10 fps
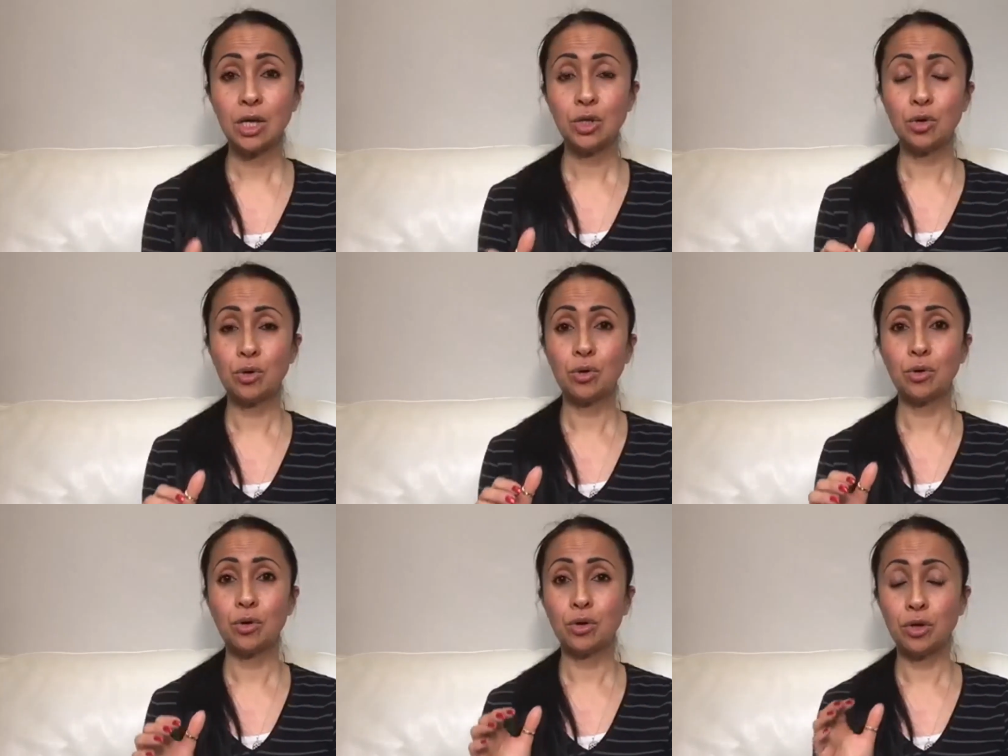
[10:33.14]

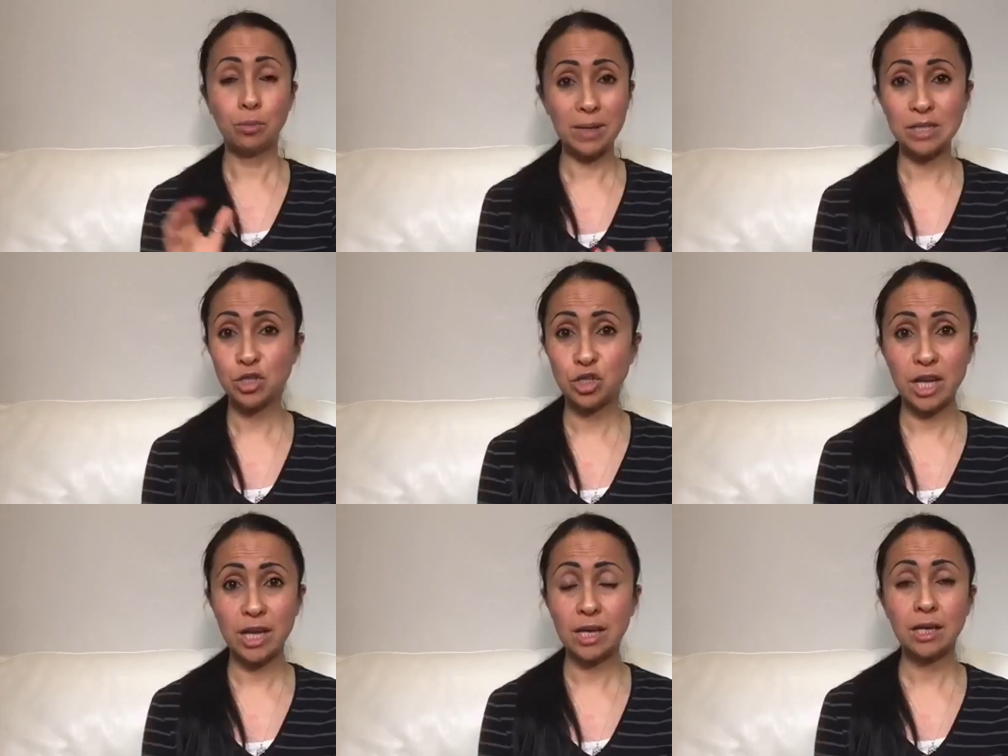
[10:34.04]
you're, you're
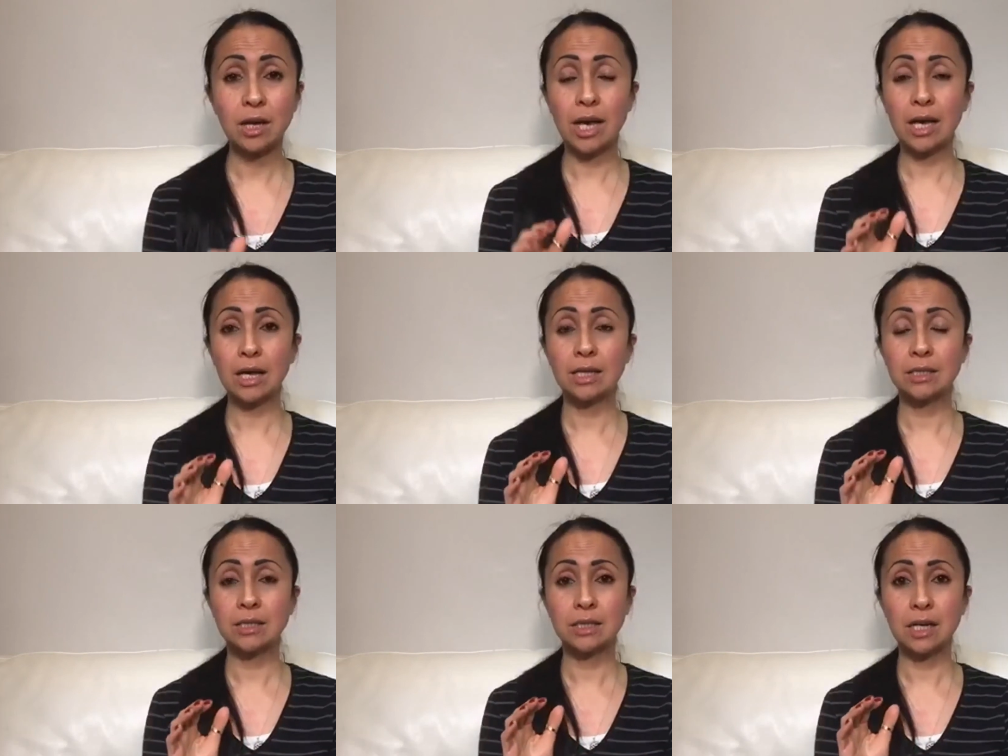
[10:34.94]
binging
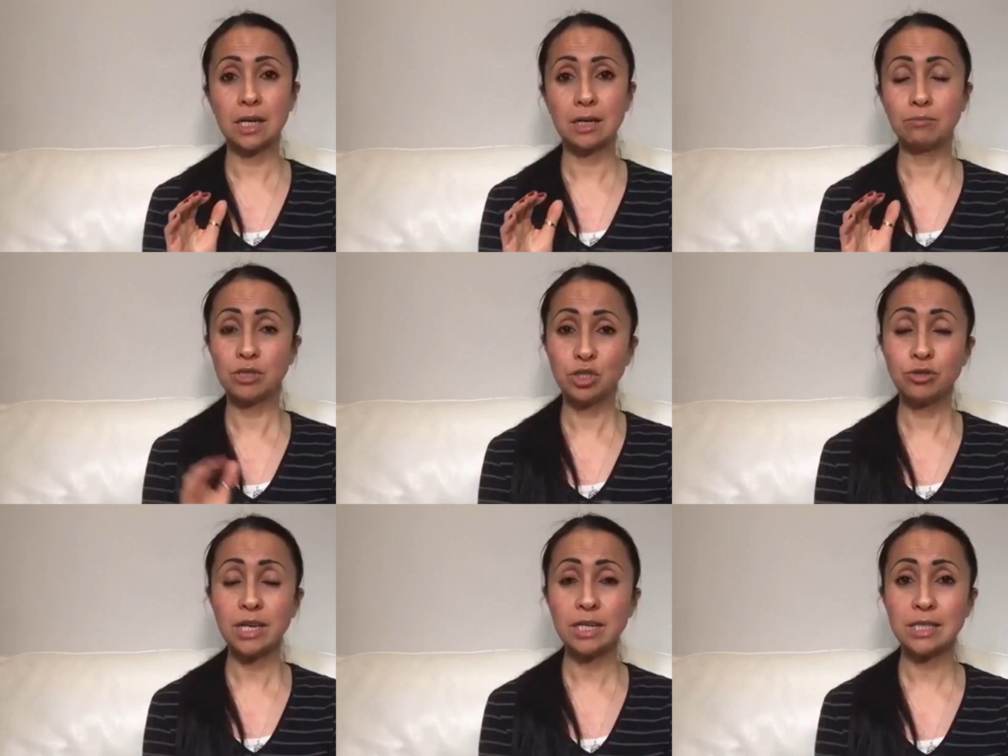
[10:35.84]
and um,
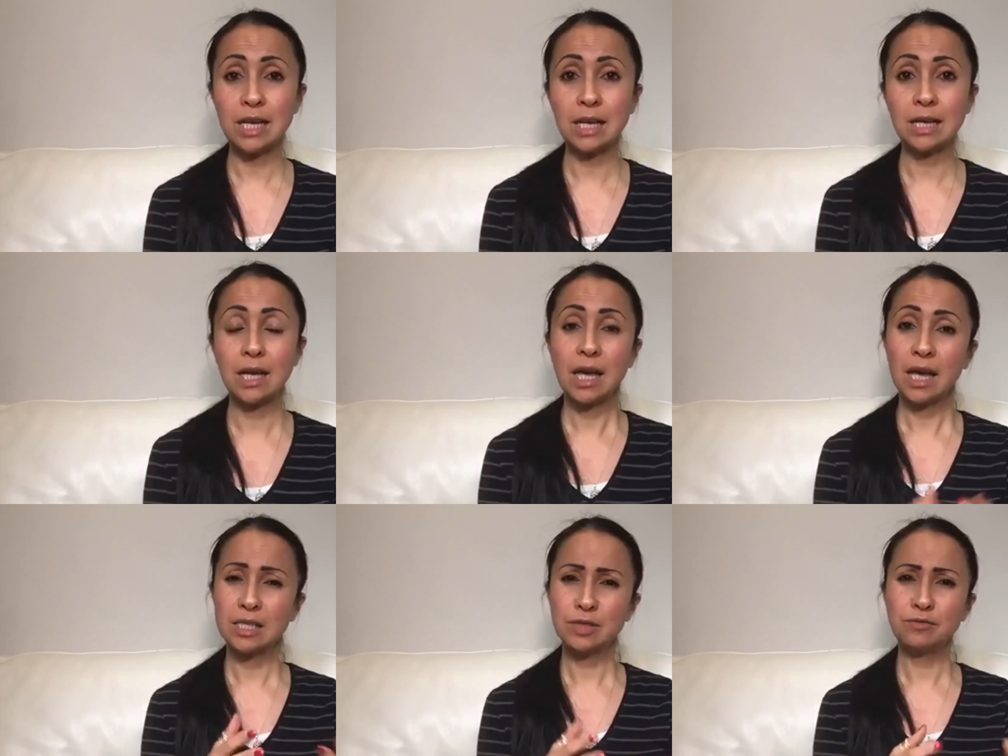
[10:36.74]
restricting
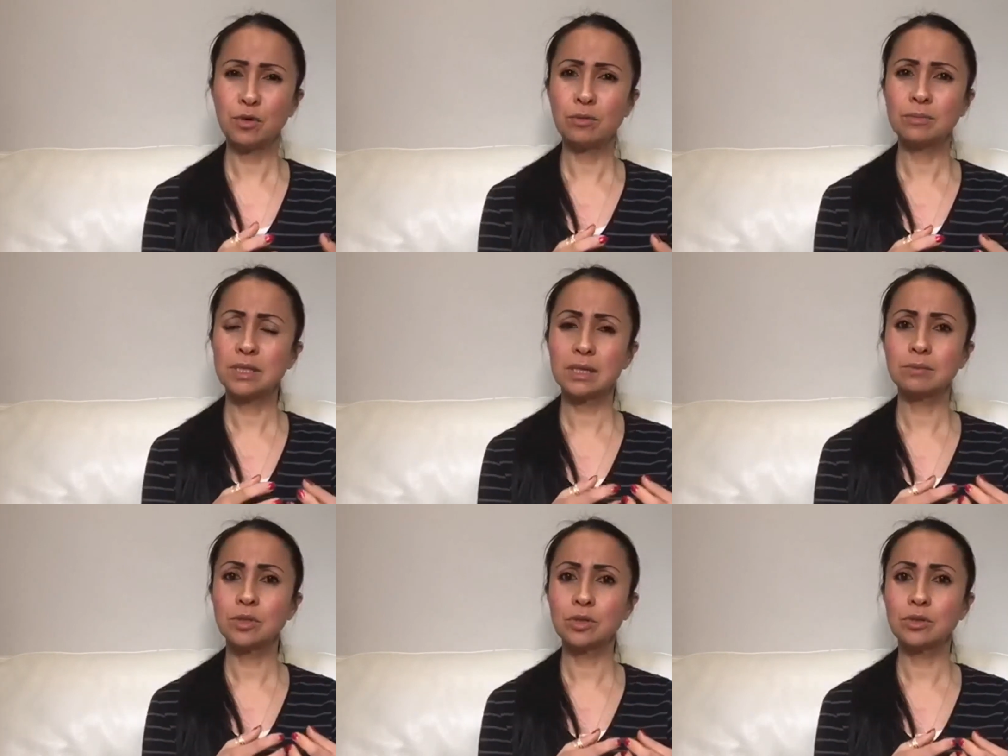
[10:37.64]
has formed some
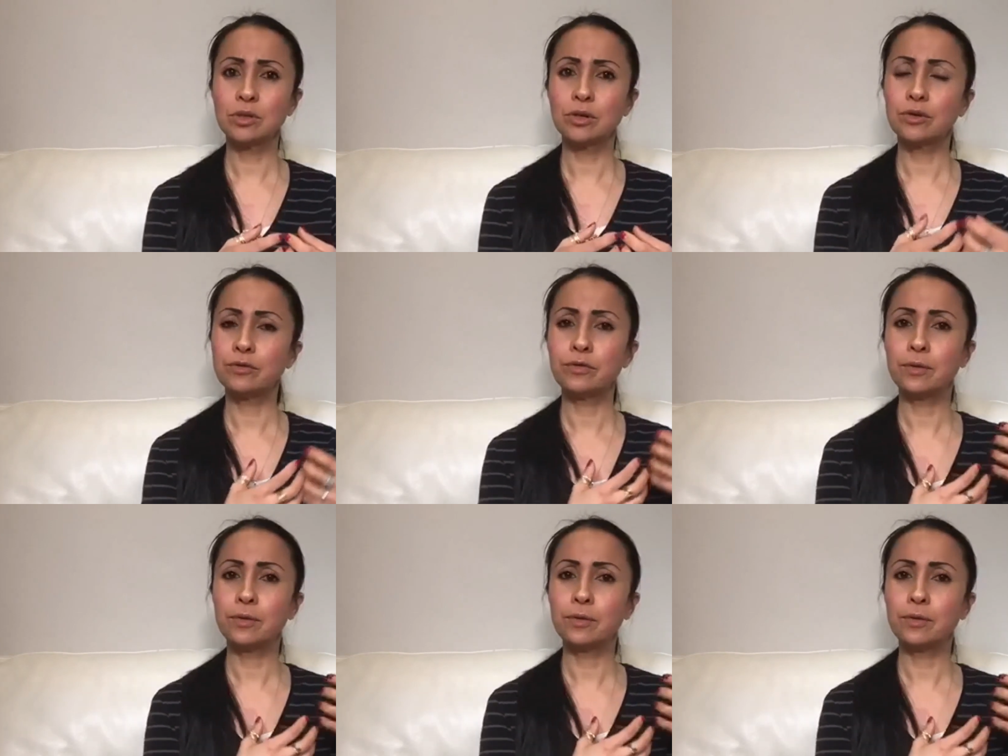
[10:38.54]
sort of